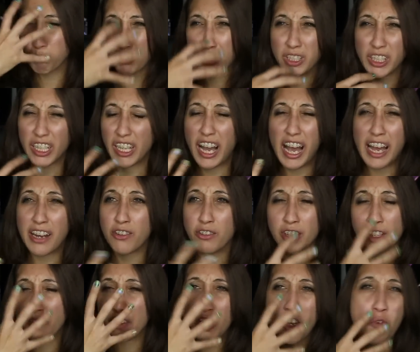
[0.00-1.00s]
really, I
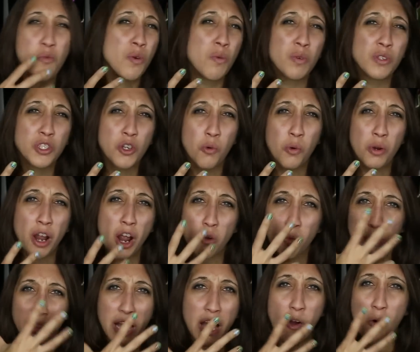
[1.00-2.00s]
don't even know what was going
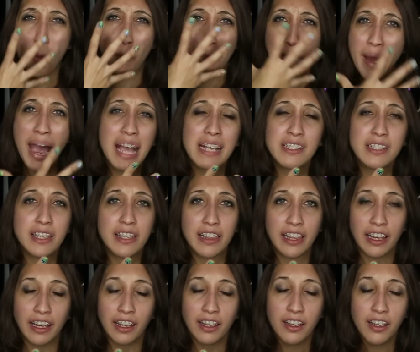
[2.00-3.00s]
on with that whole mask
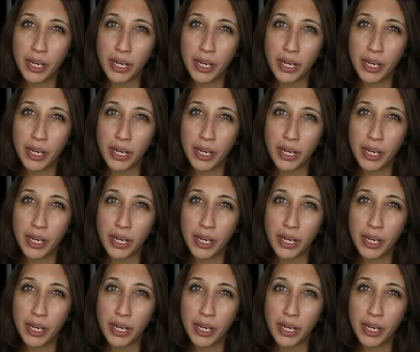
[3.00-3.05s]
thing.